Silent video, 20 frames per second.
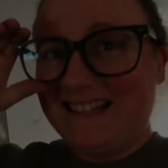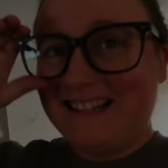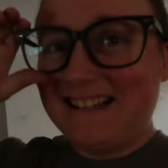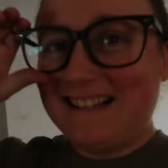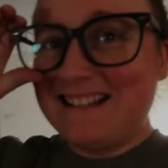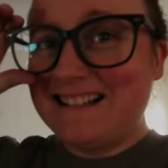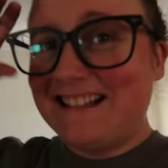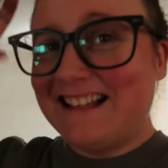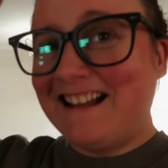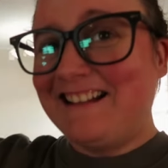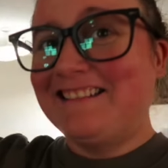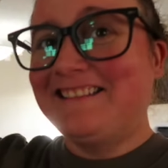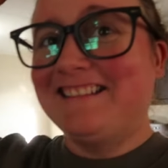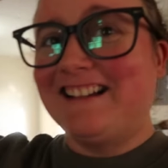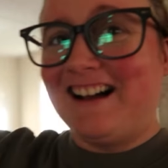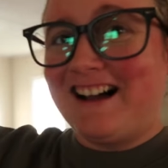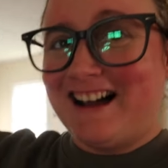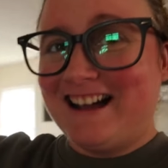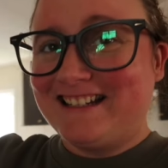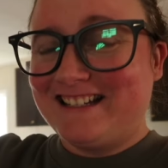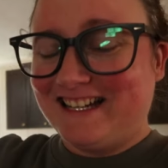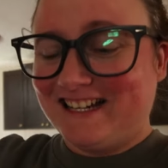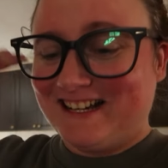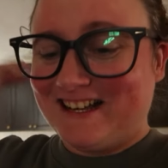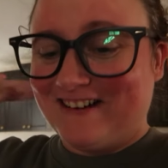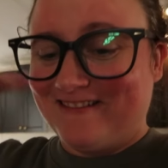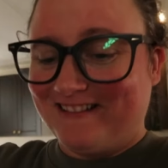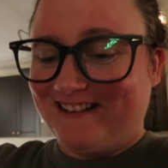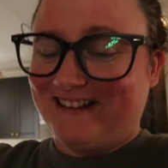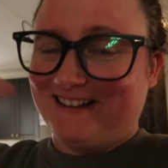there's a lot
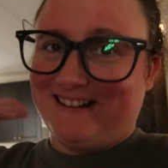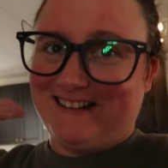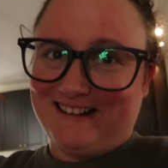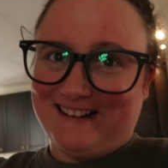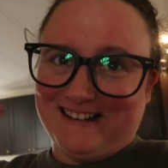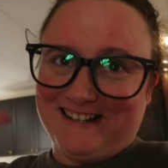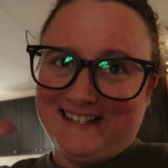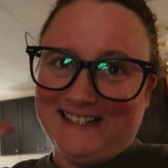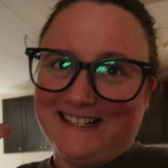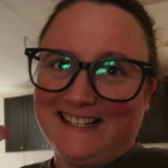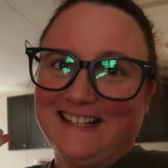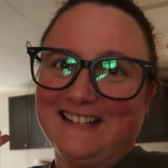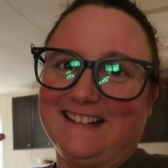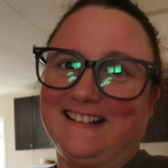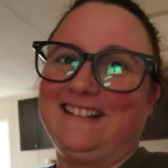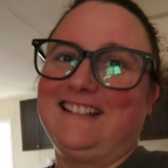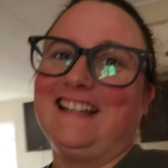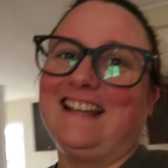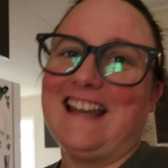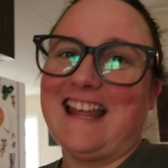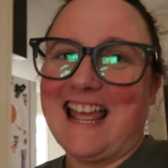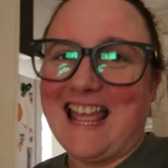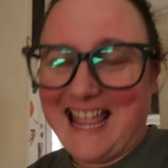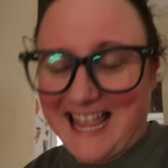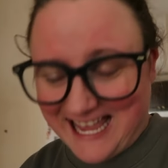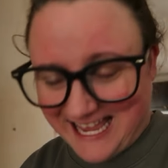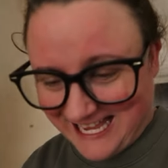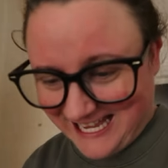going on in here today.